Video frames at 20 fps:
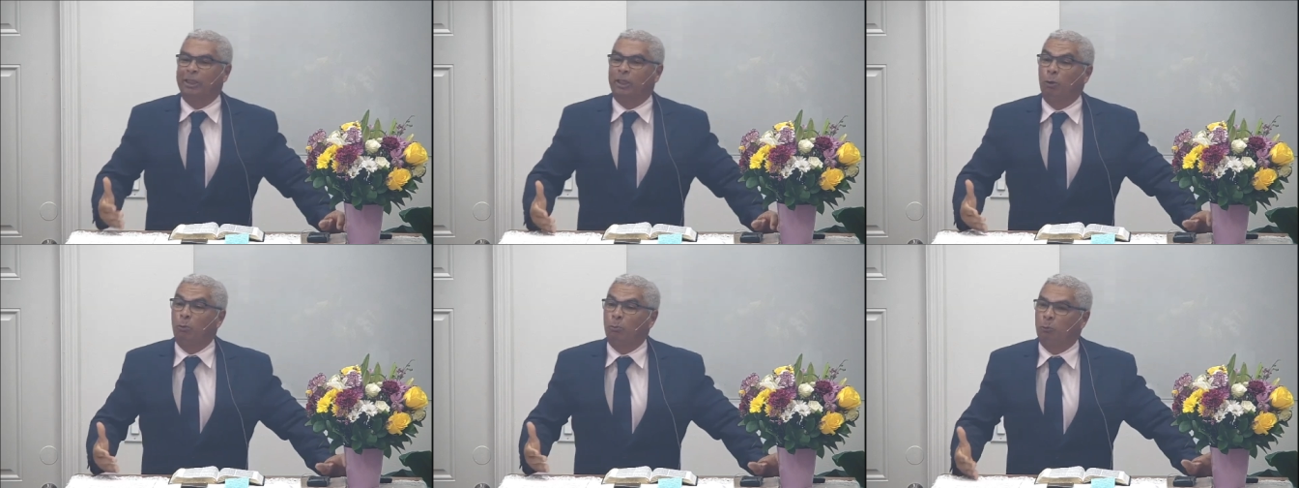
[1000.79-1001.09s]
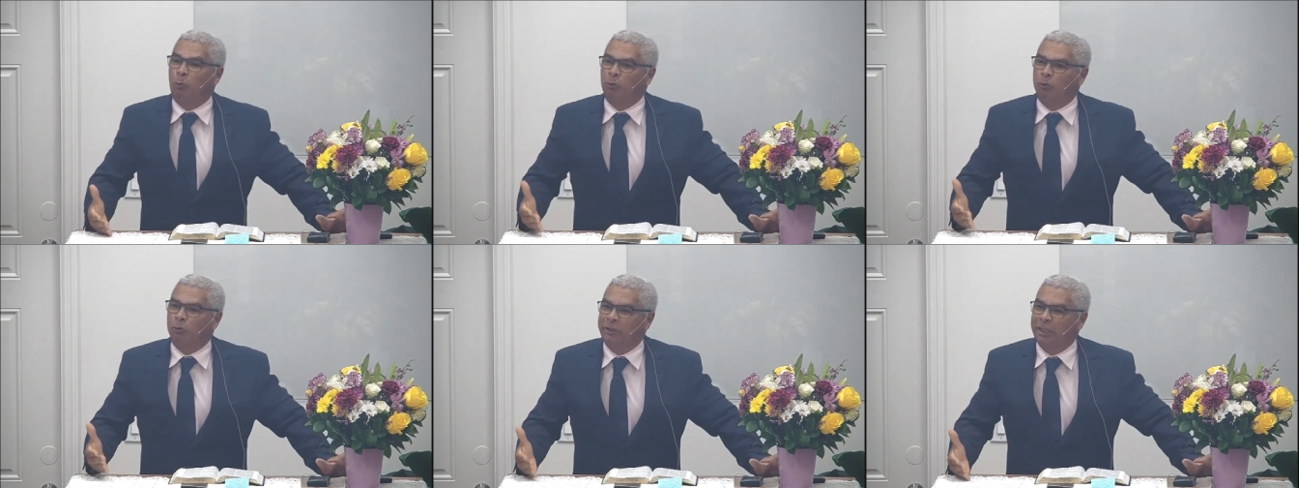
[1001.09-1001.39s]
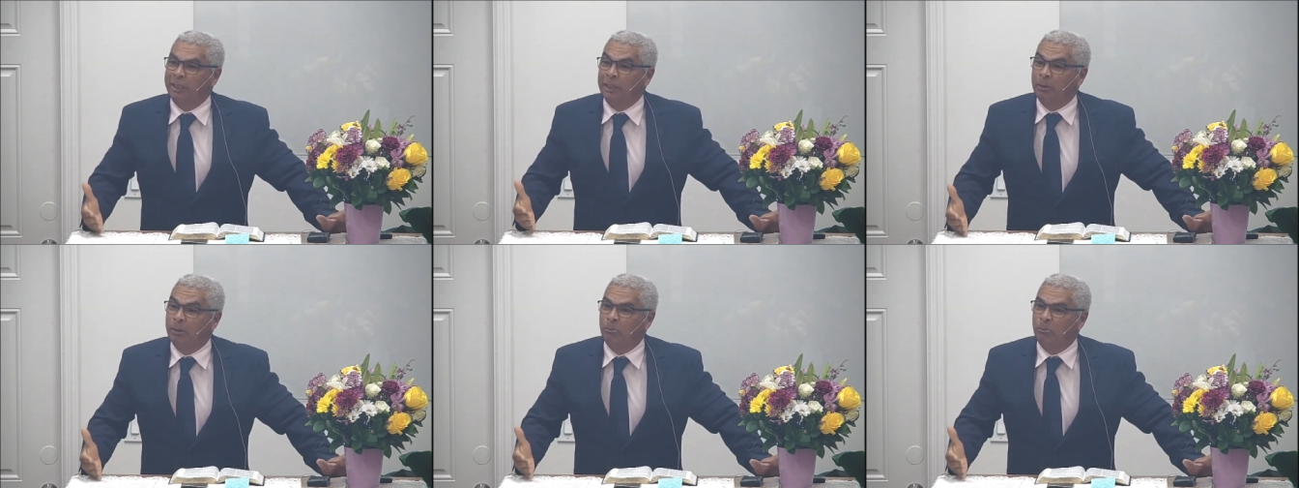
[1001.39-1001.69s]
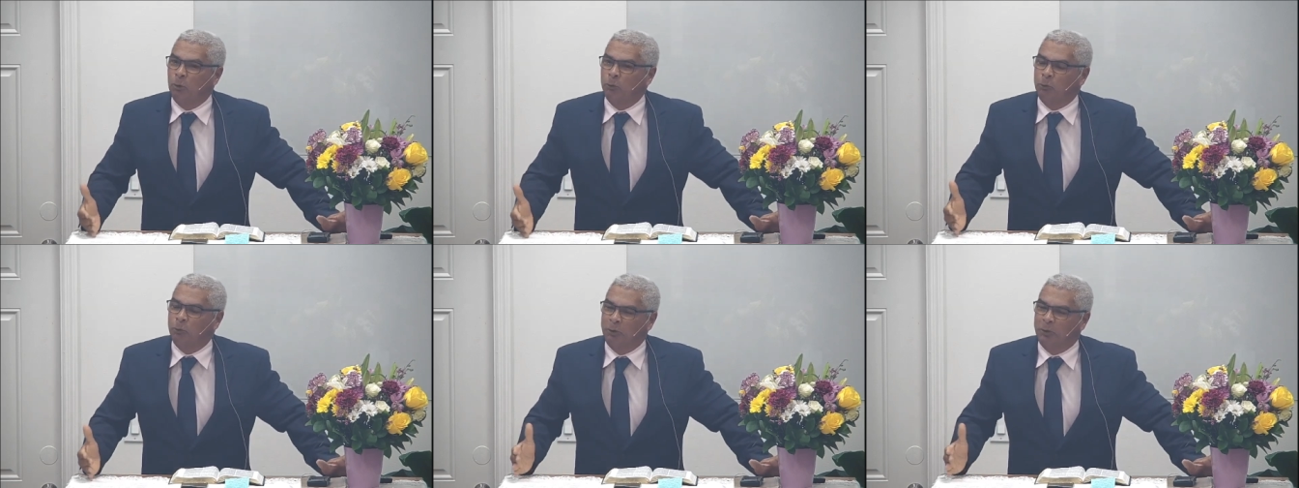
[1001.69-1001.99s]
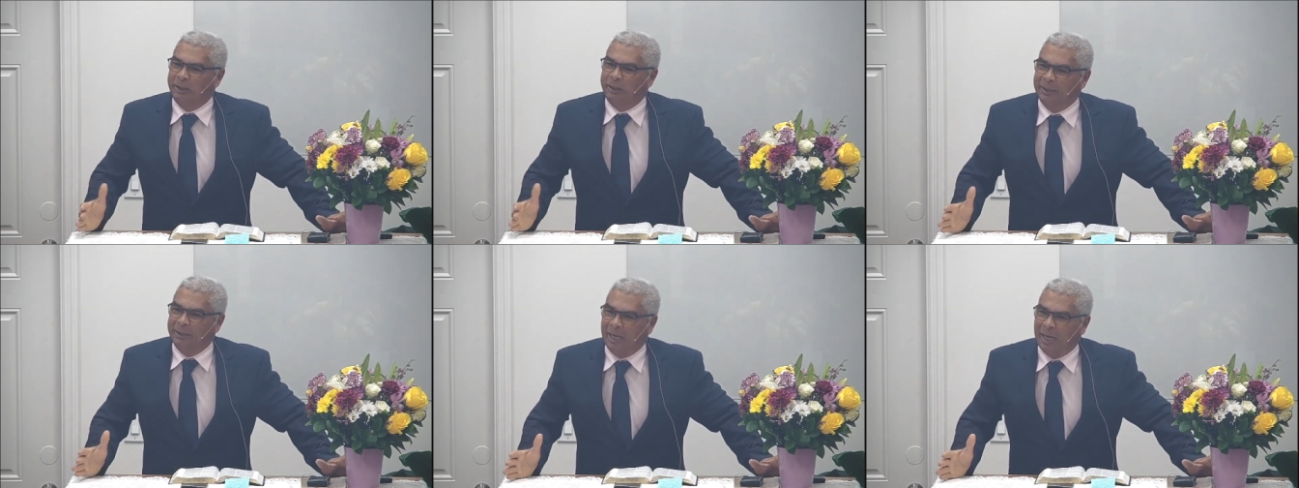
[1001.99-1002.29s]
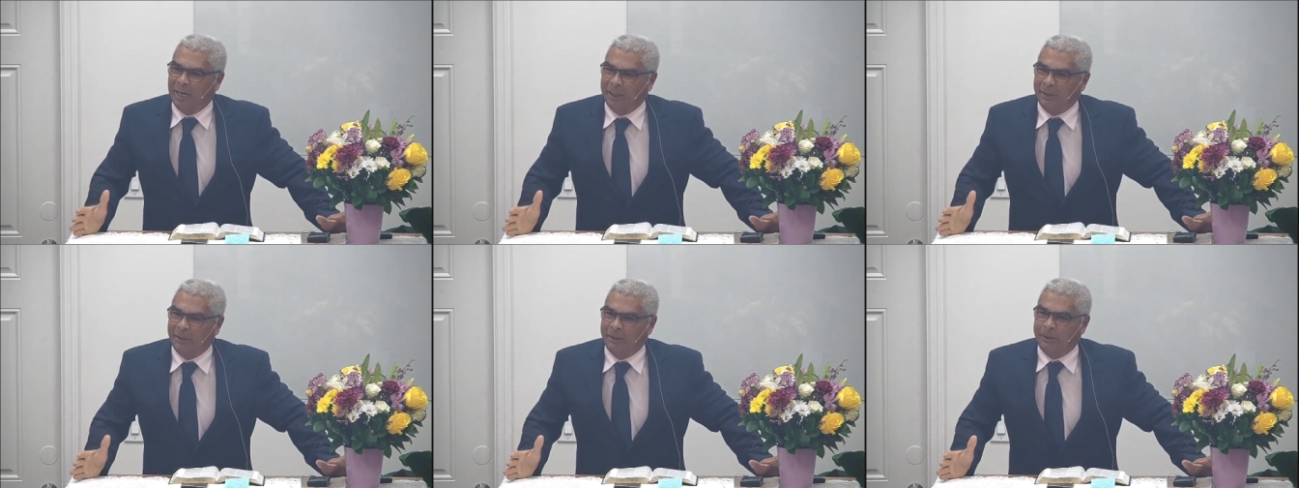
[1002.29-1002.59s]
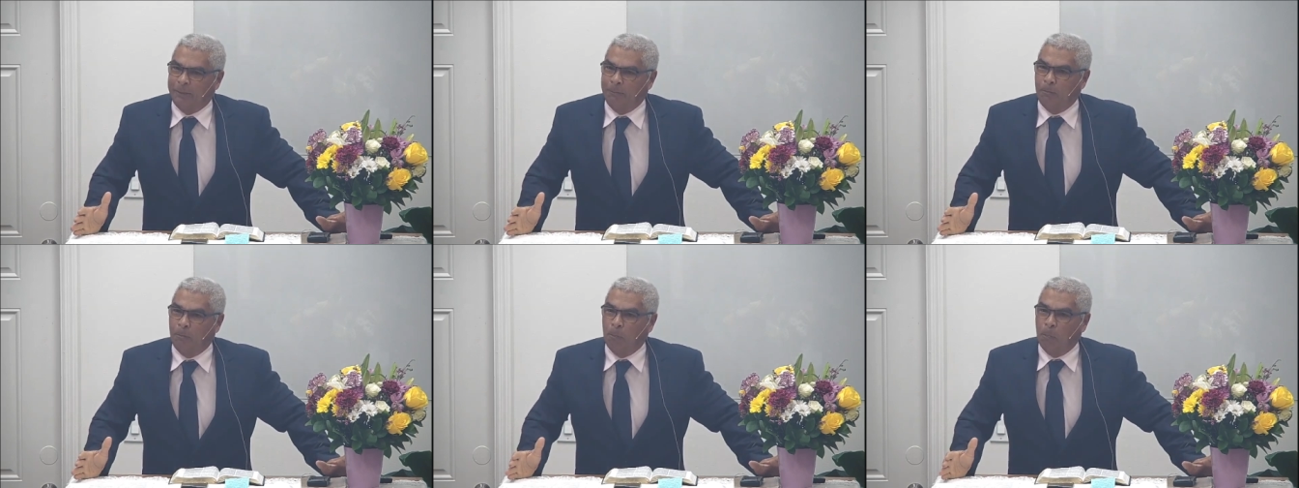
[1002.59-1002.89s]
because man has no power
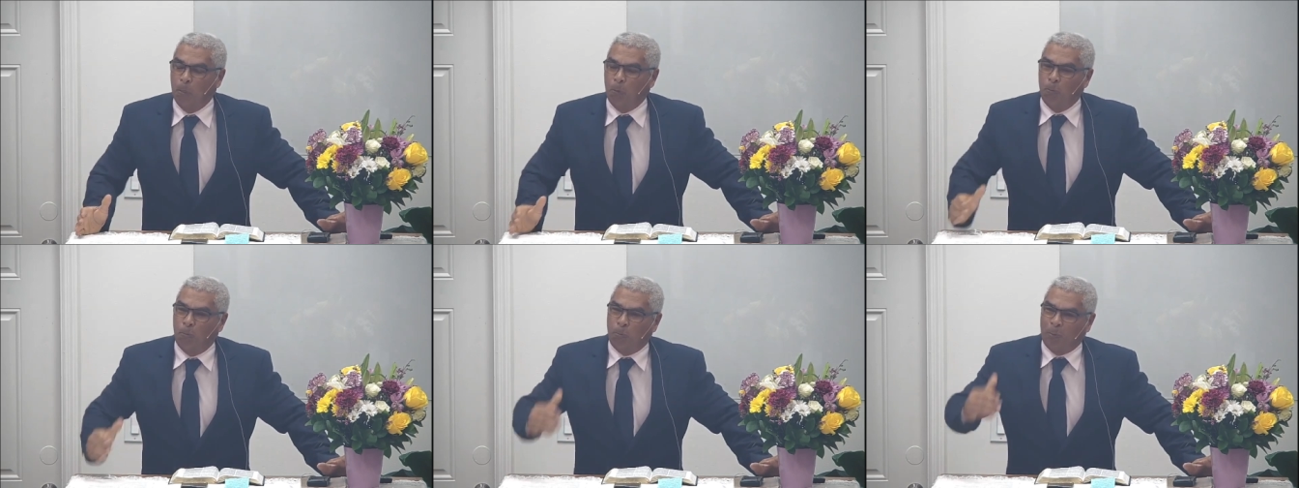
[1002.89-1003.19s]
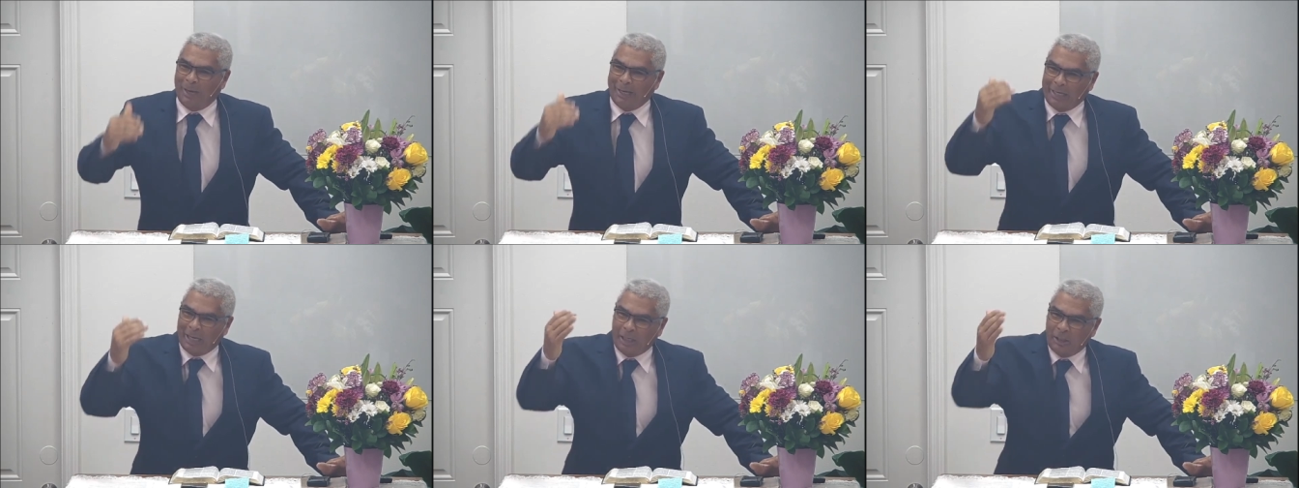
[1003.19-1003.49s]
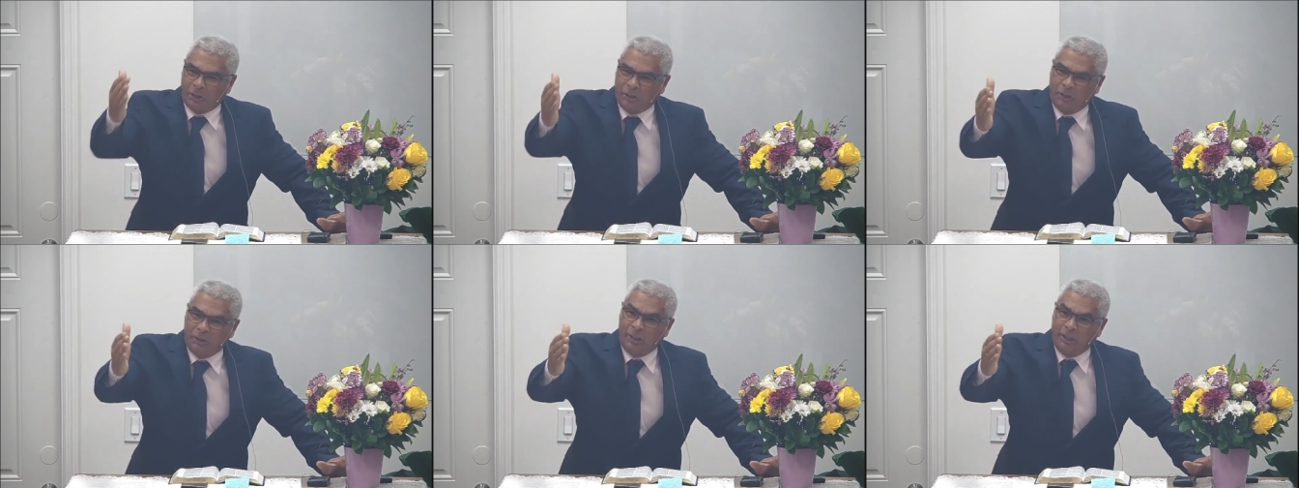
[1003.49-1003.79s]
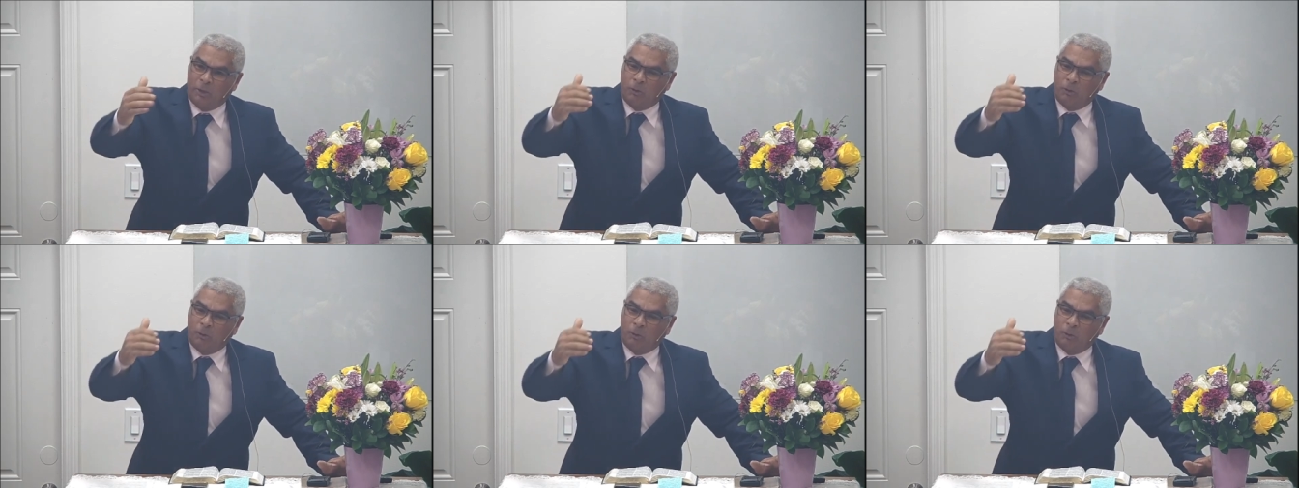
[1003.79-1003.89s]
or authority